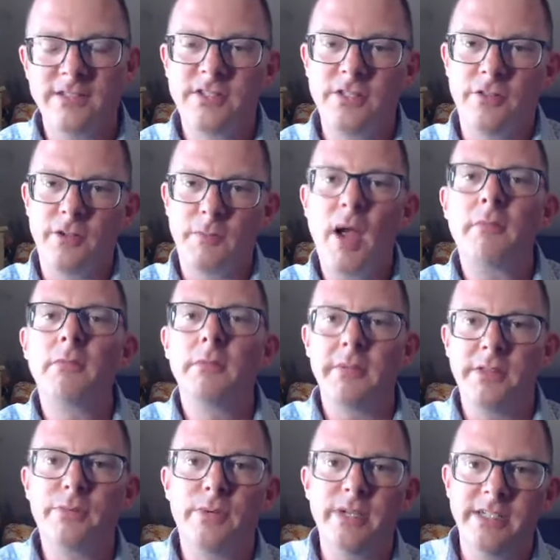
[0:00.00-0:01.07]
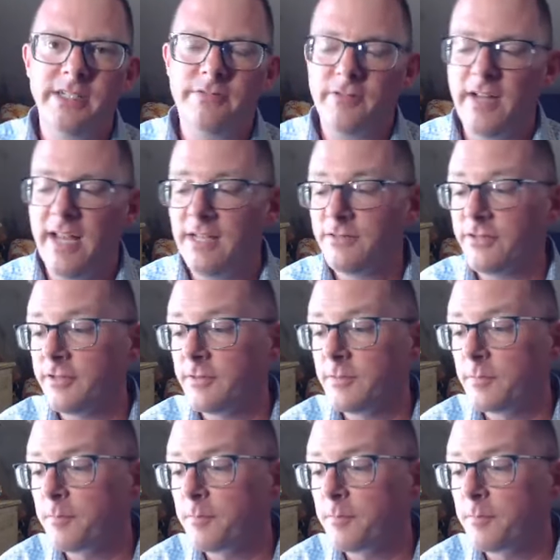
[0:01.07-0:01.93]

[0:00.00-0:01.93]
So there are probably three different answers.